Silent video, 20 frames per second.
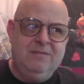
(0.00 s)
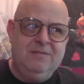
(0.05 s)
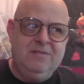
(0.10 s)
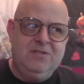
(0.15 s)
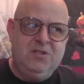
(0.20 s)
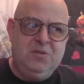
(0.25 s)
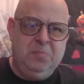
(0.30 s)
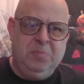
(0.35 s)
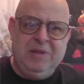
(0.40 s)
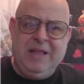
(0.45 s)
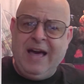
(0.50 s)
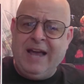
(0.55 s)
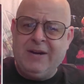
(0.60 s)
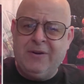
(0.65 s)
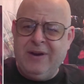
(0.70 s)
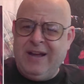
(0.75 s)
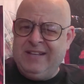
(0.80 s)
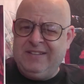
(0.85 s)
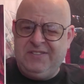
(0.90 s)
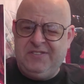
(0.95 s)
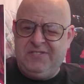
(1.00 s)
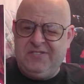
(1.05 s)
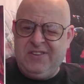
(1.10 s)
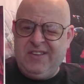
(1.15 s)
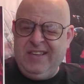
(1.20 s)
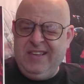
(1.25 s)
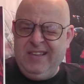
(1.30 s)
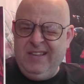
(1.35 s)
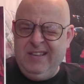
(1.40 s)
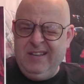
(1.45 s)
Splatter at
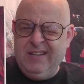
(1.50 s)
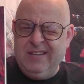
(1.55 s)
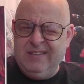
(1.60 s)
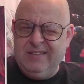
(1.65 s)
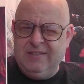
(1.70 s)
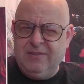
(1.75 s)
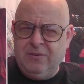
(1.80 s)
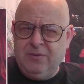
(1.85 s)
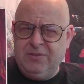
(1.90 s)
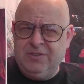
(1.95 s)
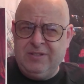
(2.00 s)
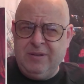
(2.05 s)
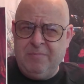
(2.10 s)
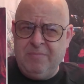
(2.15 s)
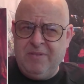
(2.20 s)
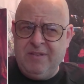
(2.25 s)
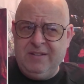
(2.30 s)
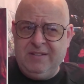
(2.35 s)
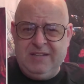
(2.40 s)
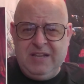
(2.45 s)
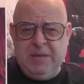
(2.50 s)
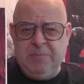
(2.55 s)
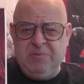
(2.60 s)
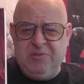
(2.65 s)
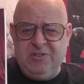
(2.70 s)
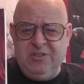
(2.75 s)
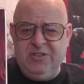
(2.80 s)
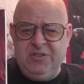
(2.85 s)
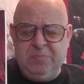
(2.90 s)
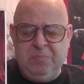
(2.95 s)
Sea or something, Deep
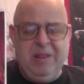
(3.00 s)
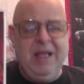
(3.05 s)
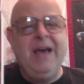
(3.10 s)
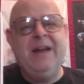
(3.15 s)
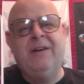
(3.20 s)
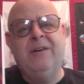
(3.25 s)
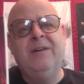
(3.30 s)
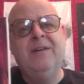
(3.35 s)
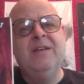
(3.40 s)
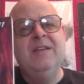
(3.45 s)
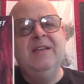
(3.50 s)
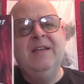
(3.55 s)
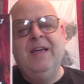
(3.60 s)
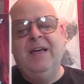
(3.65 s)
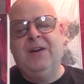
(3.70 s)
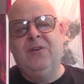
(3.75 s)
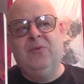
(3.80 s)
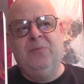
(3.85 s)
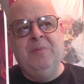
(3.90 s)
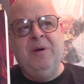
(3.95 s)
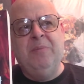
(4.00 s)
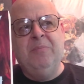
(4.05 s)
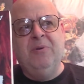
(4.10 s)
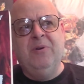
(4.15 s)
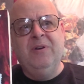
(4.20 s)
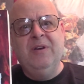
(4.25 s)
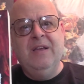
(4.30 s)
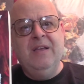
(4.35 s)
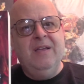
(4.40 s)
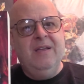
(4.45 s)
Sea Splatter, I don't
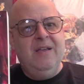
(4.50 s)
remember.